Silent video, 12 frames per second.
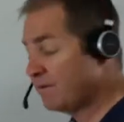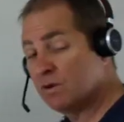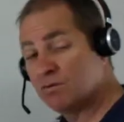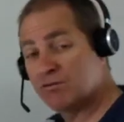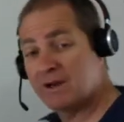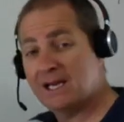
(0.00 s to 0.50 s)
if
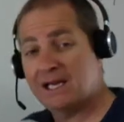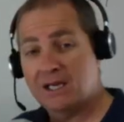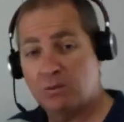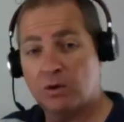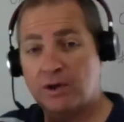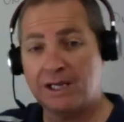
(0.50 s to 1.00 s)
you
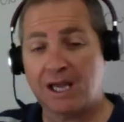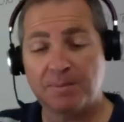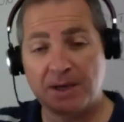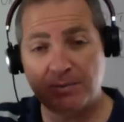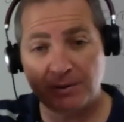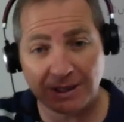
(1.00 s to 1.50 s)
really want to get
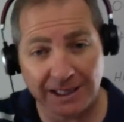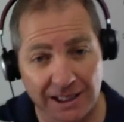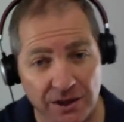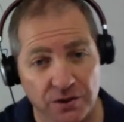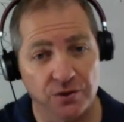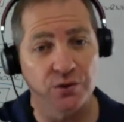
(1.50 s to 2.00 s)
people
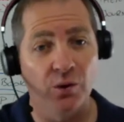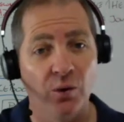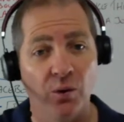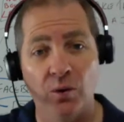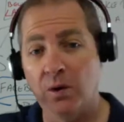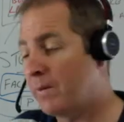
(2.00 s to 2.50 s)
in the
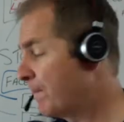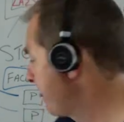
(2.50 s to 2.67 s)
door,